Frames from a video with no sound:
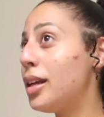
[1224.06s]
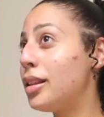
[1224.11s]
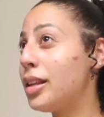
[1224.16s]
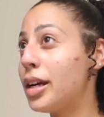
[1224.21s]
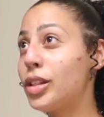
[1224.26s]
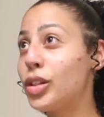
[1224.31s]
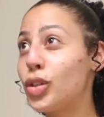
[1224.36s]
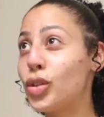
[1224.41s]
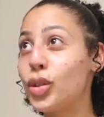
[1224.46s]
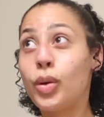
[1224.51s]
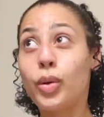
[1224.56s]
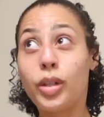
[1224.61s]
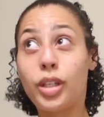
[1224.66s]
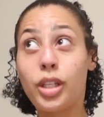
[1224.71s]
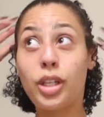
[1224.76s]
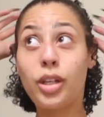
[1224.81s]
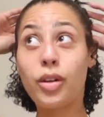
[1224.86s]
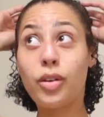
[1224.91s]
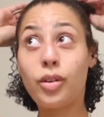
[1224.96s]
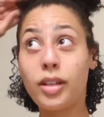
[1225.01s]
That's so
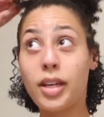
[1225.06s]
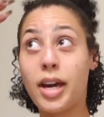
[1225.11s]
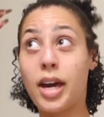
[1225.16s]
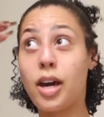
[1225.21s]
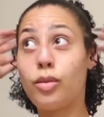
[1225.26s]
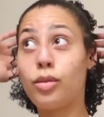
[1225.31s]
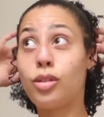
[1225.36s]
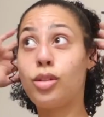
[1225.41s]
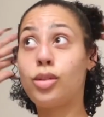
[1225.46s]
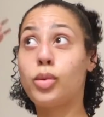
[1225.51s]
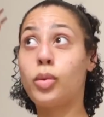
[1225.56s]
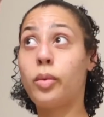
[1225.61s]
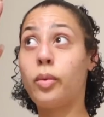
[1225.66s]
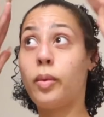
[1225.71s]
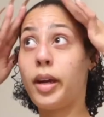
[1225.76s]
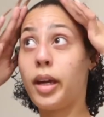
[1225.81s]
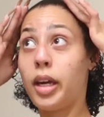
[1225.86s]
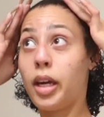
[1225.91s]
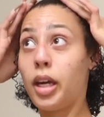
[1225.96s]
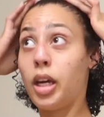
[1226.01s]
cute. Yeah, it was just
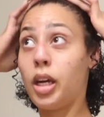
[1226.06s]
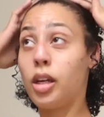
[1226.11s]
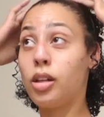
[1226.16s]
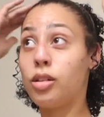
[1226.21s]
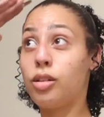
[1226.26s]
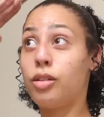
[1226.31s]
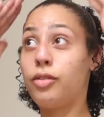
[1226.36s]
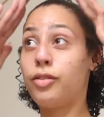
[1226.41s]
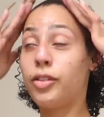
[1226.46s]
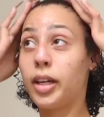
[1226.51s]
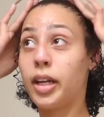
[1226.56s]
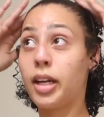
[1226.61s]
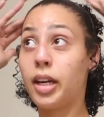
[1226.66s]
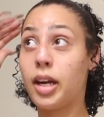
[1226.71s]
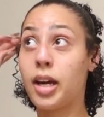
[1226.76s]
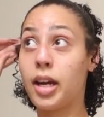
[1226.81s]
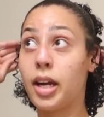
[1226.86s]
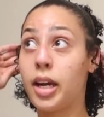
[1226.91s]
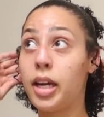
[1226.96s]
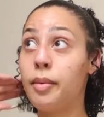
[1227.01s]
way too freaking
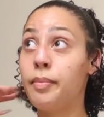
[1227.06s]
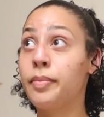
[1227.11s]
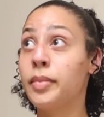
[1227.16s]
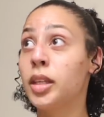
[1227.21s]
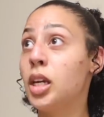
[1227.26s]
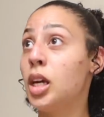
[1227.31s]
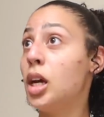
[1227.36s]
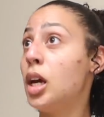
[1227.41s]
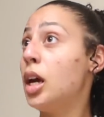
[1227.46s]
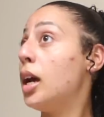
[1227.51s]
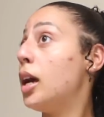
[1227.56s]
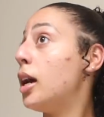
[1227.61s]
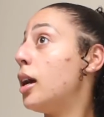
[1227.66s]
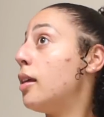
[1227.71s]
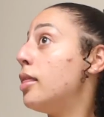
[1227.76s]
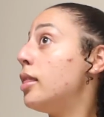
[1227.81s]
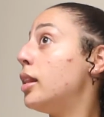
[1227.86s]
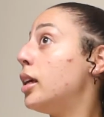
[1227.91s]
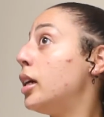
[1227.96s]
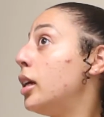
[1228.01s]
high.
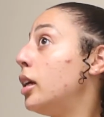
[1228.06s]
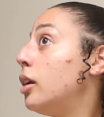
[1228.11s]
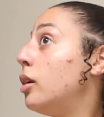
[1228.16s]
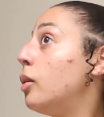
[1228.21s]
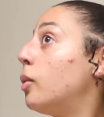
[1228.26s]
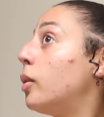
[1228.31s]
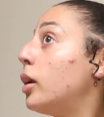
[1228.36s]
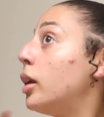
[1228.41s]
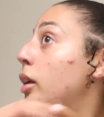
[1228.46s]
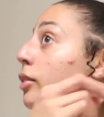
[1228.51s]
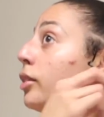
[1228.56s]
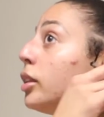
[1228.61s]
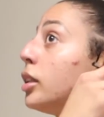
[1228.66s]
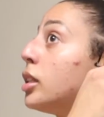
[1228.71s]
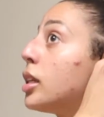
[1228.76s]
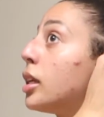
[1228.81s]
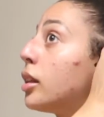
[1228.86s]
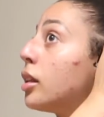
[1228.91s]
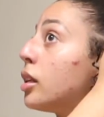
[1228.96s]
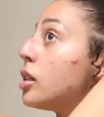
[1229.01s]
And then whatever
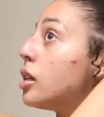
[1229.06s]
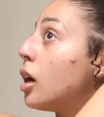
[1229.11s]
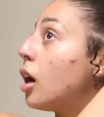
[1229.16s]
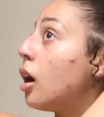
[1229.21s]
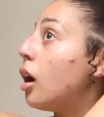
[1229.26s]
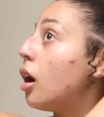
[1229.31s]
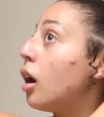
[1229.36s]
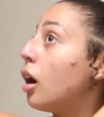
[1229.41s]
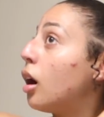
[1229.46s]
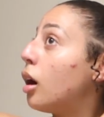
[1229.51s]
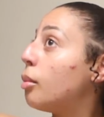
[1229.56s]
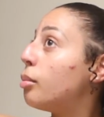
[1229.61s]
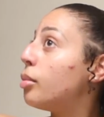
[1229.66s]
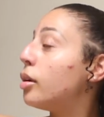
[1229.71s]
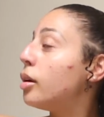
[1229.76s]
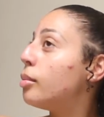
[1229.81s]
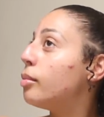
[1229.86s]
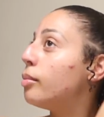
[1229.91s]
is at the top,